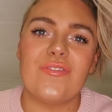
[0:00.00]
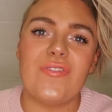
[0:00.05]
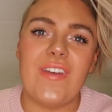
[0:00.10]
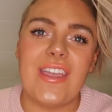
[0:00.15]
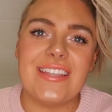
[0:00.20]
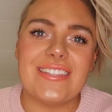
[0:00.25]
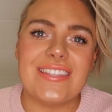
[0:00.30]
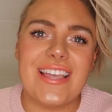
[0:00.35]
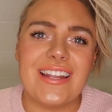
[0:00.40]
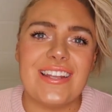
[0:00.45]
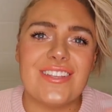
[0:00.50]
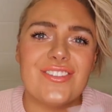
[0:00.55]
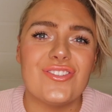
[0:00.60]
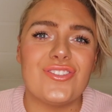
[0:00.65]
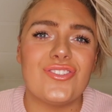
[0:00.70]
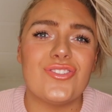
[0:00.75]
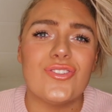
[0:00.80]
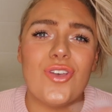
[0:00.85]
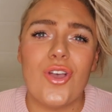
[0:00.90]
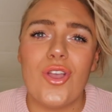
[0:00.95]
fake tan is
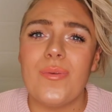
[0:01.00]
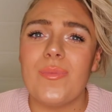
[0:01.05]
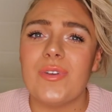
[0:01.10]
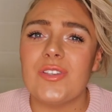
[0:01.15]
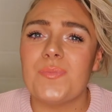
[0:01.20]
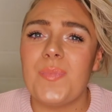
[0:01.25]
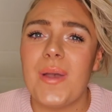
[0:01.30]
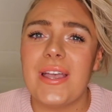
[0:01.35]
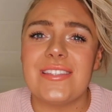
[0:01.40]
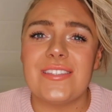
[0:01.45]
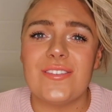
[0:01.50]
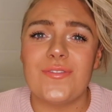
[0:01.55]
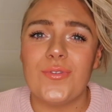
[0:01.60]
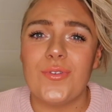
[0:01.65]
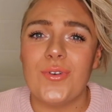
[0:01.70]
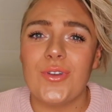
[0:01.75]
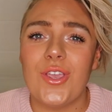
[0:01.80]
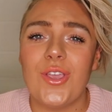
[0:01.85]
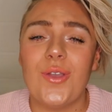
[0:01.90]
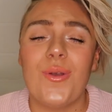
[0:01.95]
so much better
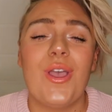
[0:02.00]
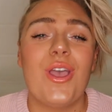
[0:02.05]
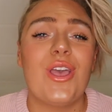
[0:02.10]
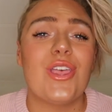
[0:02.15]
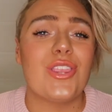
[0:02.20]
for you